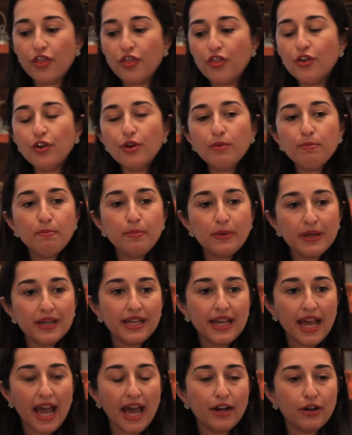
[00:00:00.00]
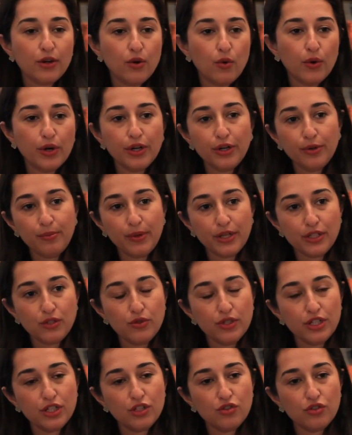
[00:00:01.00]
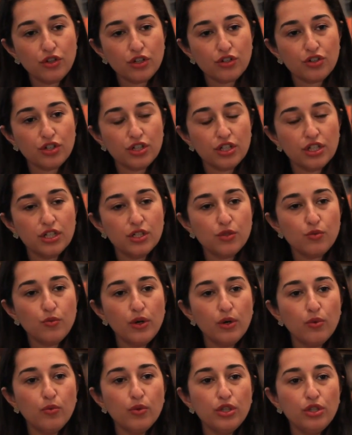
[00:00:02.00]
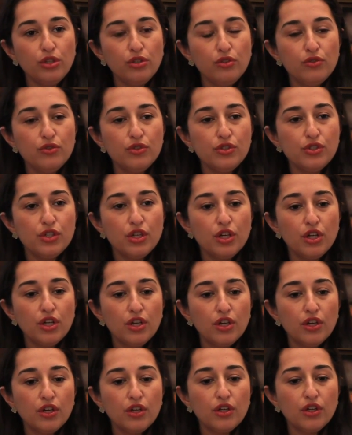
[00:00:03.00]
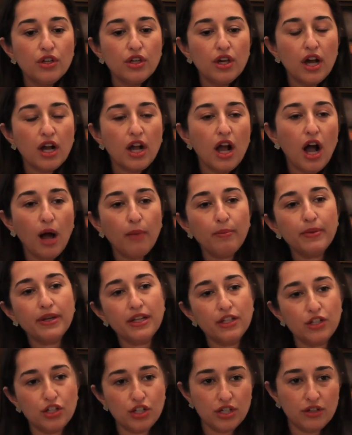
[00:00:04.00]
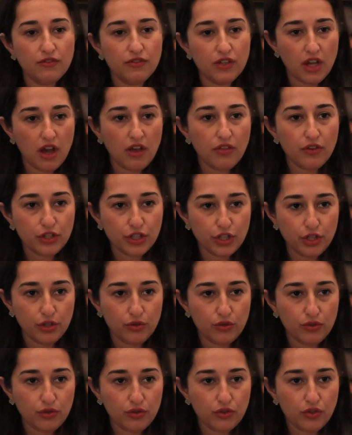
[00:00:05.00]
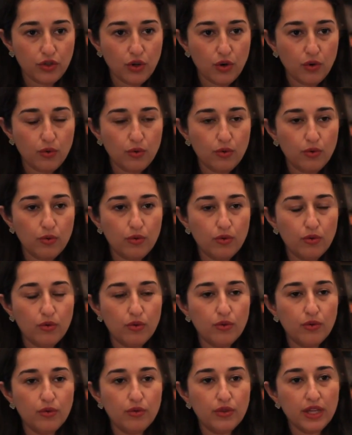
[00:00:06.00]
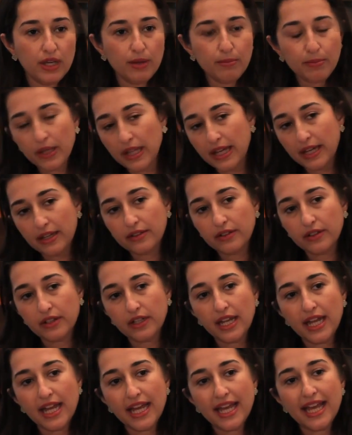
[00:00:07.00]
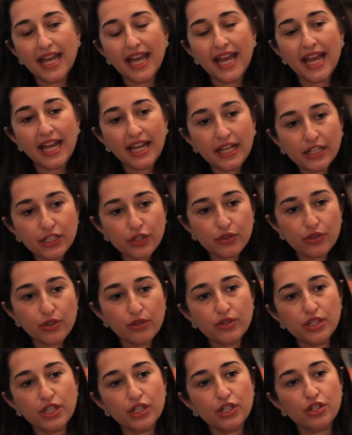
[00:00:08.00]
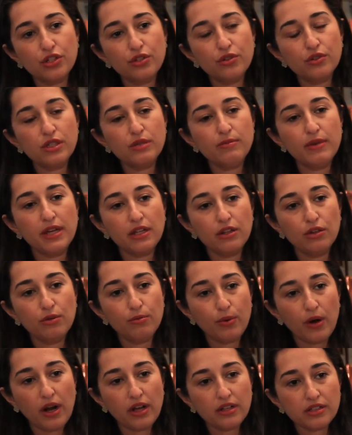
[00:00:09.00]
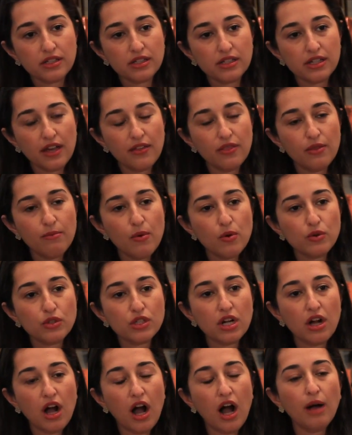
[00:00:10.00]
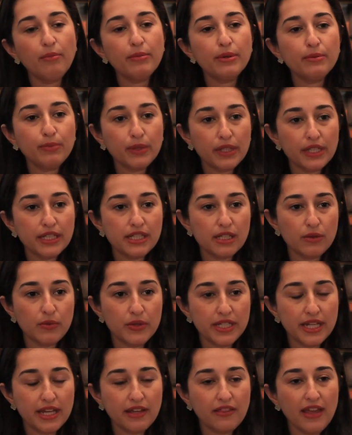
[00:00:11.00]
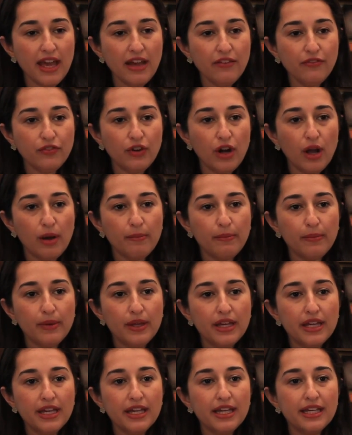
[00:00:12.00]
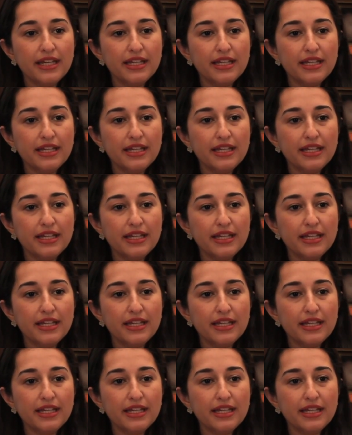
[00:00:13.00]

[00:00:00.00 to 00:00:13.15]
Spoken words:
The third big category of breast reconstruction is where we use a combination of the other two. So the implant and your own tissue to make a new breast. And the most common place that we take that from